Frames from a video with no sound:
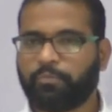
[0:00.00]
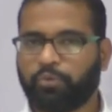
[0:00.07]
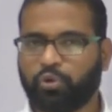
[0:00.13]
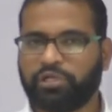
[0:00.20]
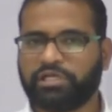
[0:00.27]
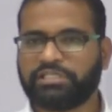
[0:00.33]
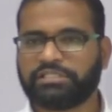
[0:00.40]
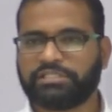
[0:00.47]

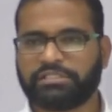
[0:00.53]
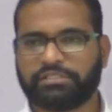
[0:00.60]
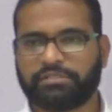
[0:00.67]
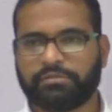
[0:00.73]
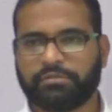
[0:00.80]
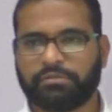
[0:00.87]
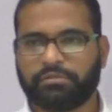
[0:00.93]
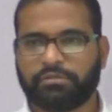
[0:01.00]
police,
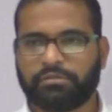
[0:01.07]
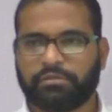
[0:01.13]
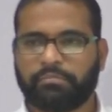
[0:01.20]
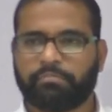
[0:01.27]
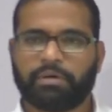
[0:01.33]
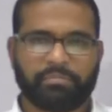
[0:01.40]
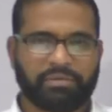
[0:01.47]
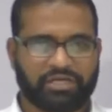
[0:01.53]

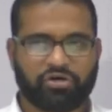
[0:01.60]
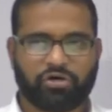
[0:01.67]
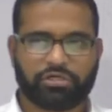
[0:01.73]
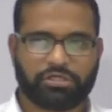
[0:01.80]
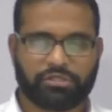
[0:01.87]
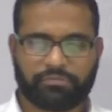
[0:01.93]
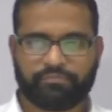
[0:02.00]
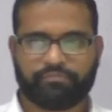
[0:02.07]
public
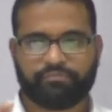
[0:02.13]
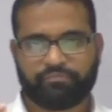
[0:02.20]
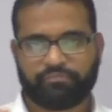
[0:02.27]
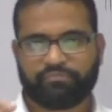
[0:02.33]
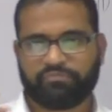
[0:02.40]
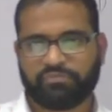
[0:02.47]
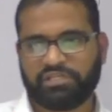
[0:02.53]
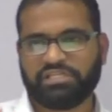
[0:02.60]
order
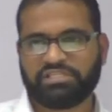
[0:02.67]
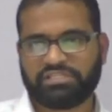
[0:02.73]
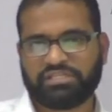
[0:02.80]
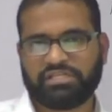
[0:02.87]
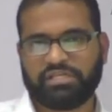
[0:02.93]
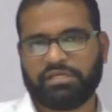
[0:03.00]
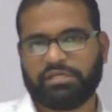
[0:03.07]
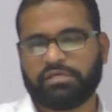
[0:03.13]
these
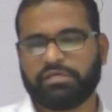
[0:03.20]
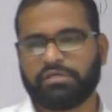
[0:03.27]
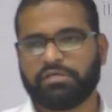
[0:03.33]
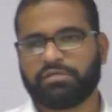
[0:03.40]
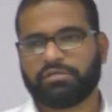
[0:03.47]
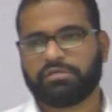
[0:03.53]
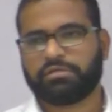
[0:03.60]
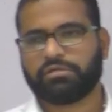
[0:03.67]
three
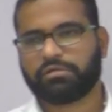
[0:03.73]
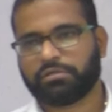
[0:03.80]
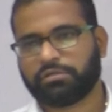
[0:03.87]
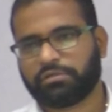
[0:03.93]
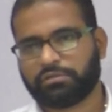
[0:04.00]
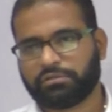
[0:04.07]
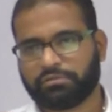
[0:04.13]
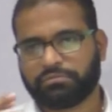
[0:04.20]

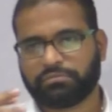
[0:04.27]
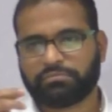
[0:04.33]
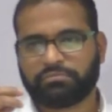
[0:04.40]
uh,